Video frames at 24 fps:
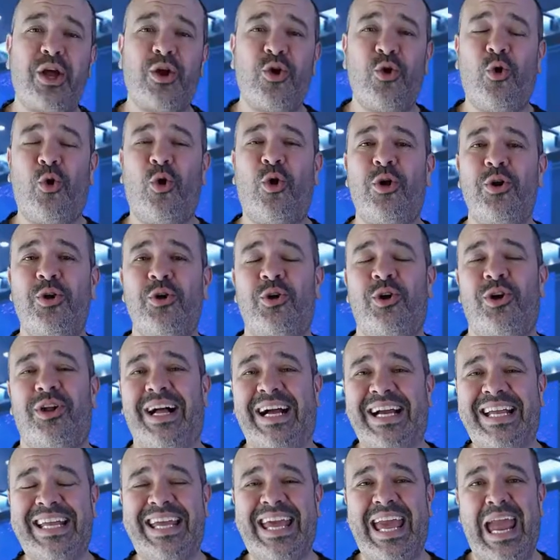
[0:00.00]
cornhole,
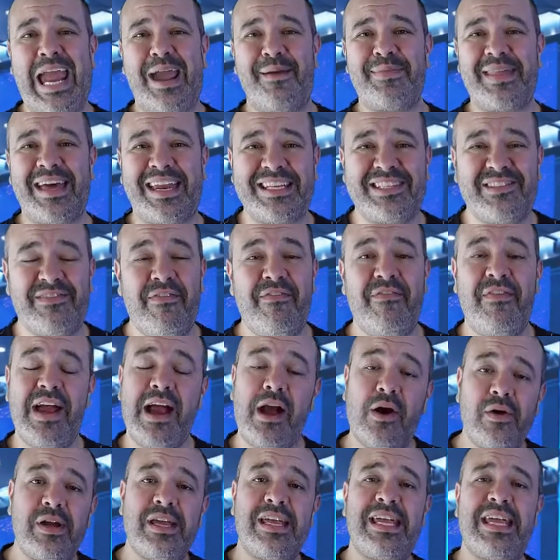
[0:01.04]
a game that is
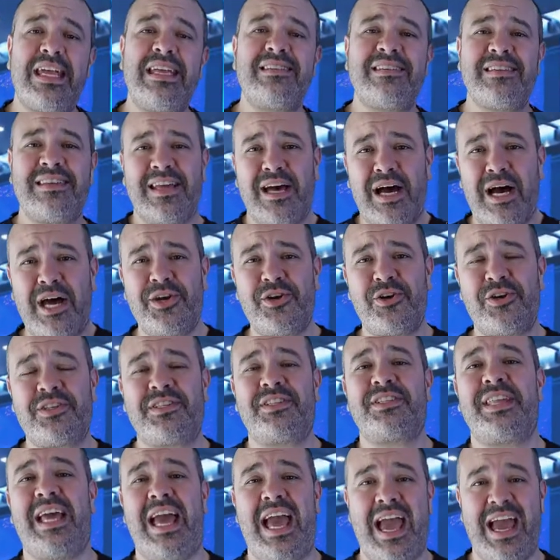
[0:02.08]
very easy to
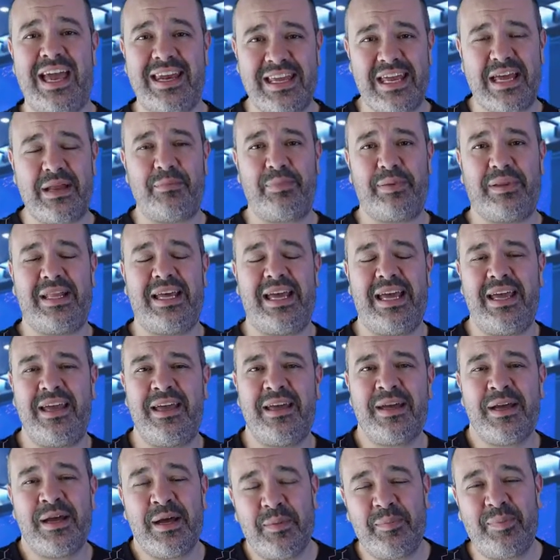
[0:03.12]
understand and play,
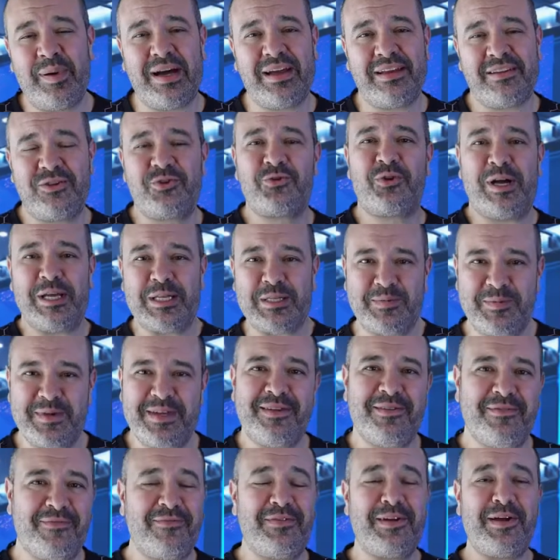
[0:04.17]
but trust me,
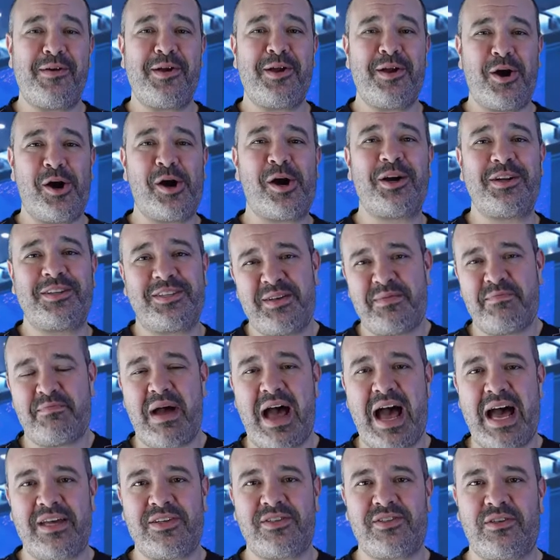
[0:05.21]
very hard to
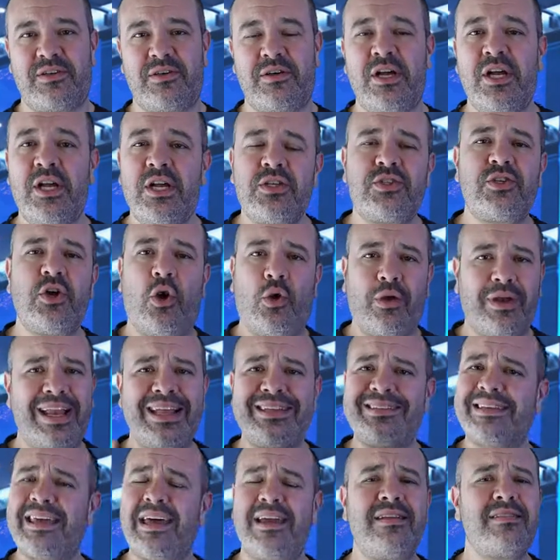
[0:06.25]
master. So
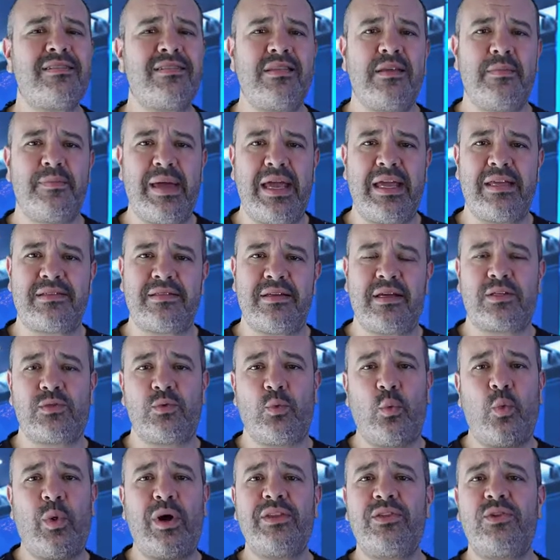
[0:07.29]
let's get into the basics.
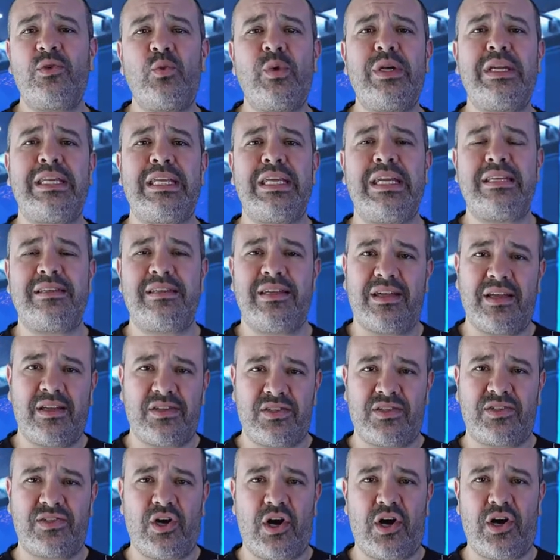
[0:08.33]
What do we need to get
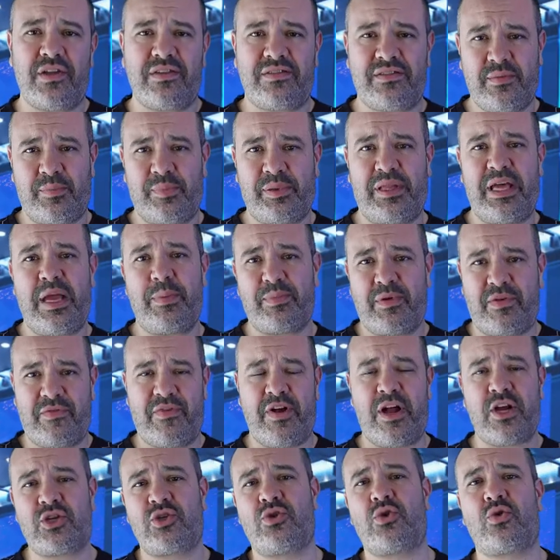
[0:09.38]
started to play
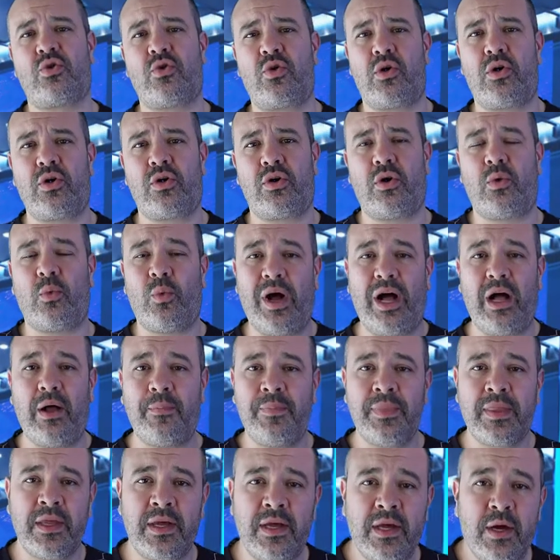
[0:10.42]
professional cornhole?
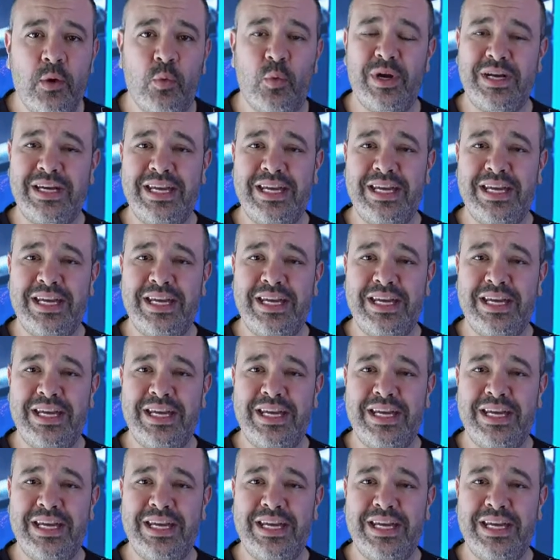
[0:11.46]
Well, we